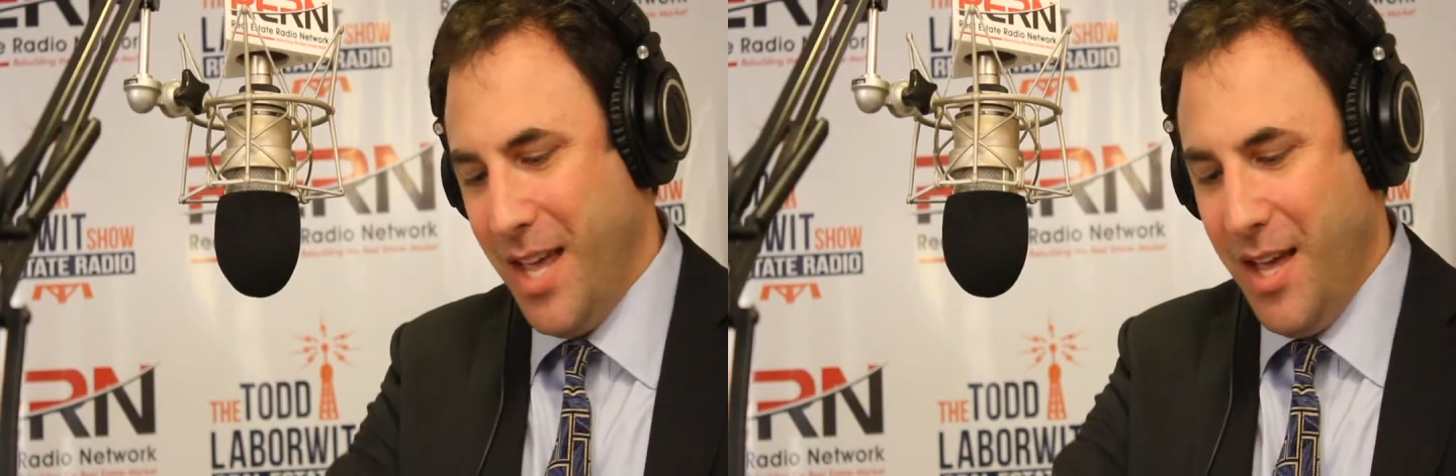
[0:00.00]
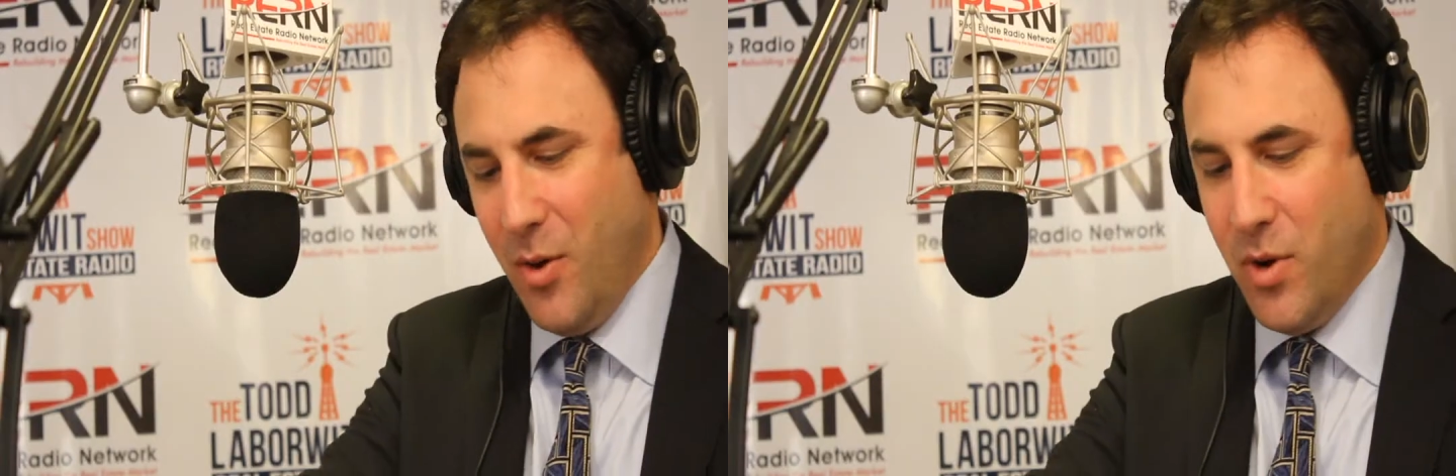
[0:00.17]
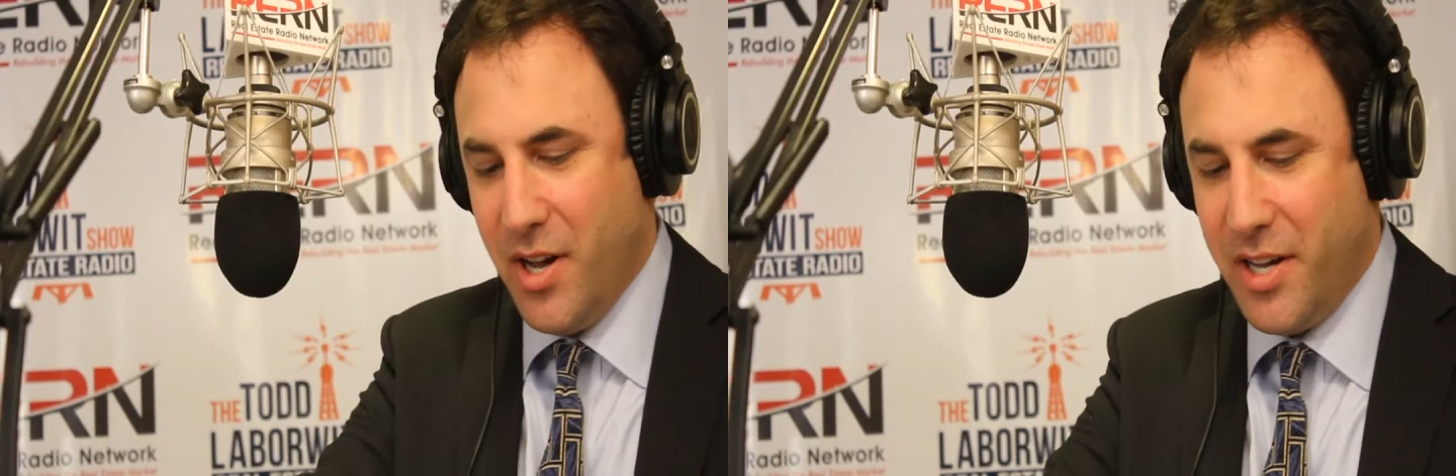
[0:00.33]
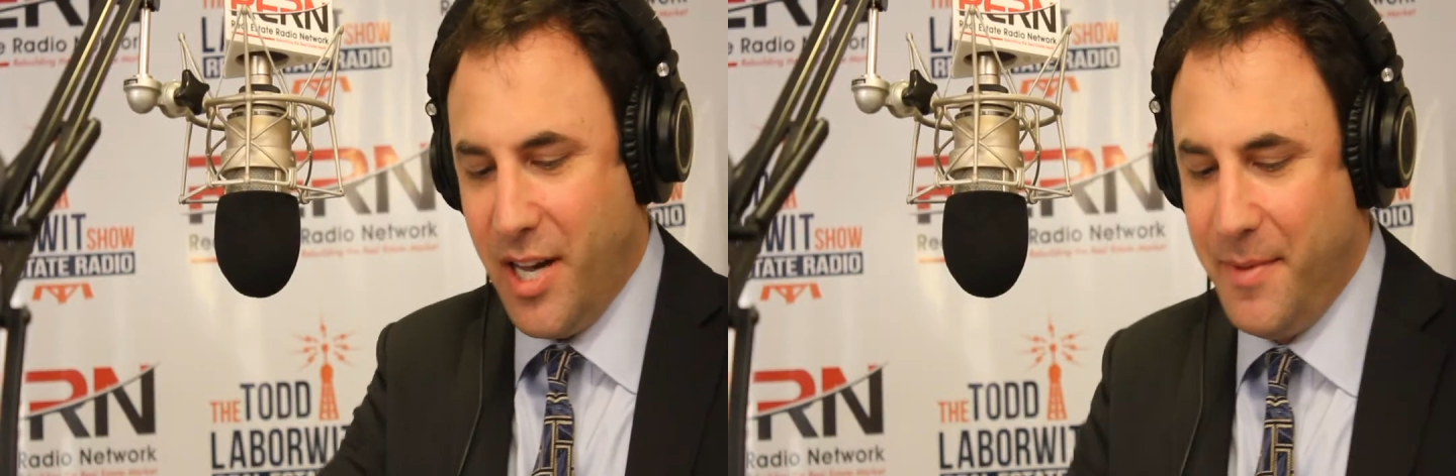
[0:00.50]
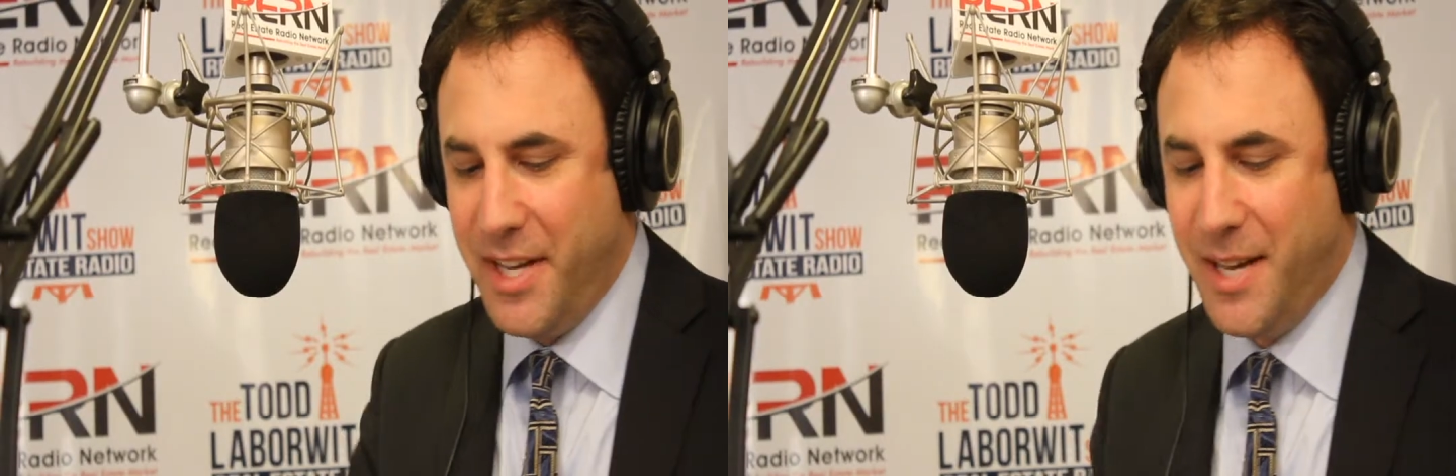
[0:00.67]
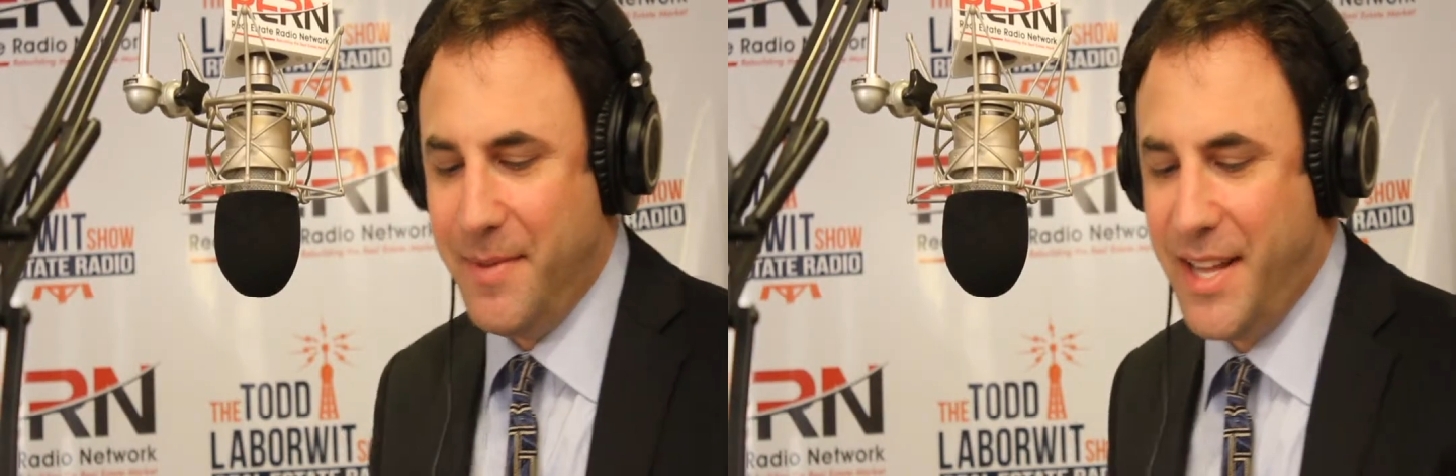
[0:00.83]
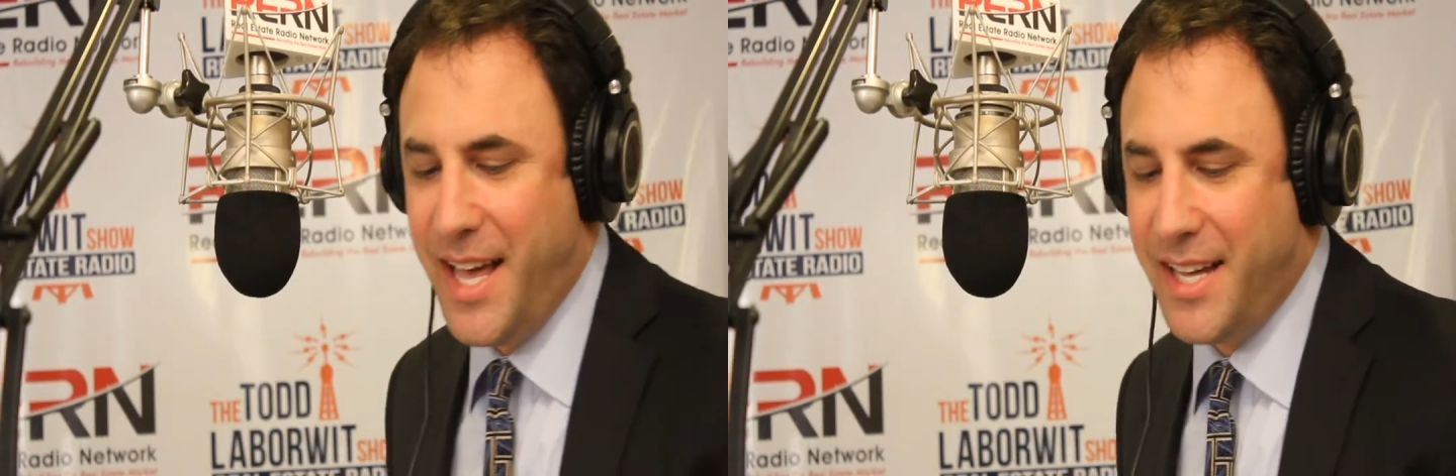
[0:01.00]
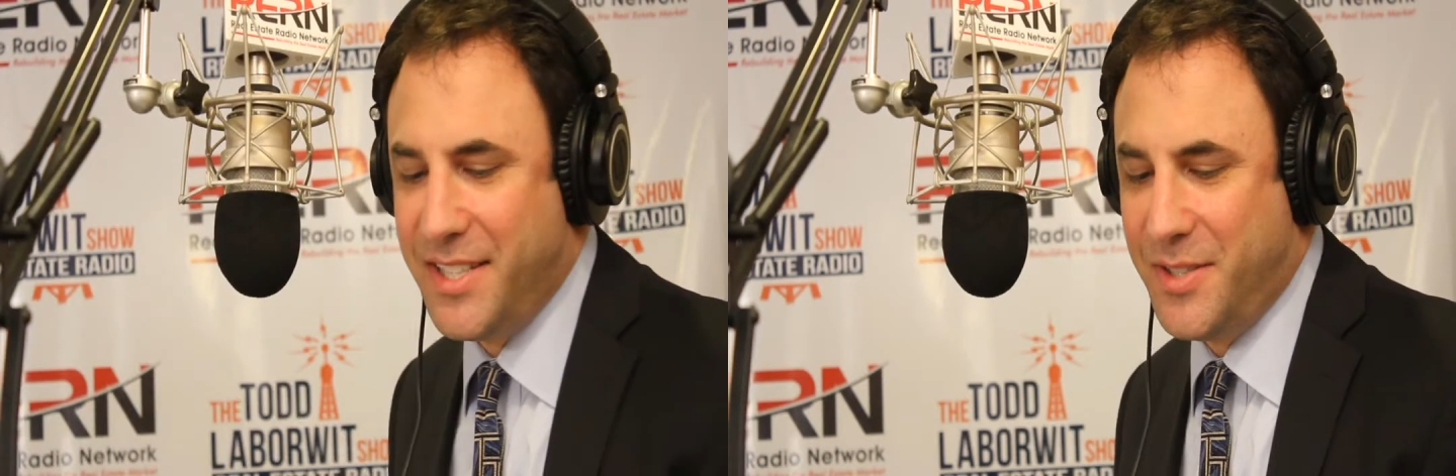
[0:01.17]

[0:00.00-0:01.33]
Well, coming up next,